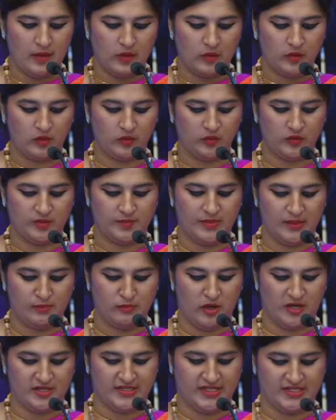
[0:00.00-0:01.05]
who would be
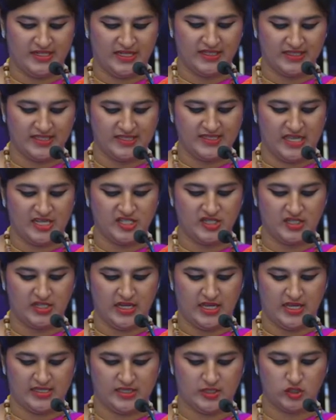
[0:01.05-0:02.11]
moderating the session,
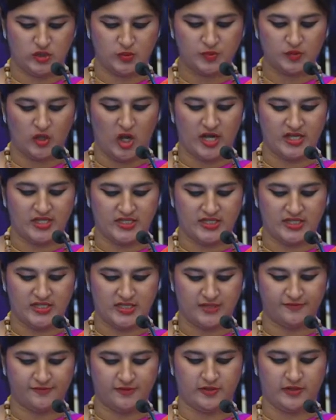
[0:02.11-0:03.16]
is Group Coordinator
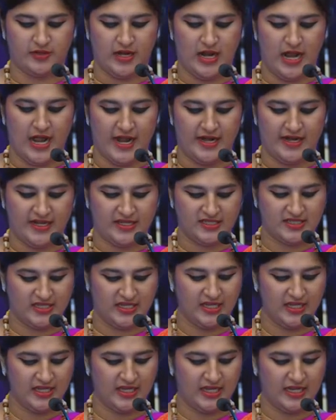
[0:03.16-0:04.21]
for R&D
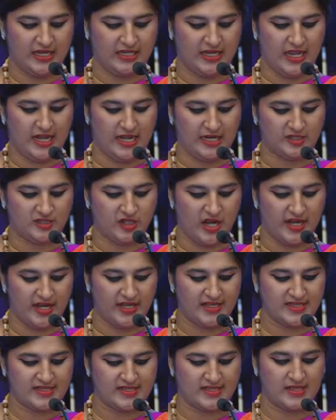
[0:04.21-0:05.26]
in
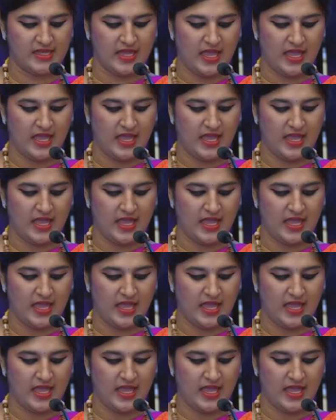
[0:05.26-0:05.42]
Electronics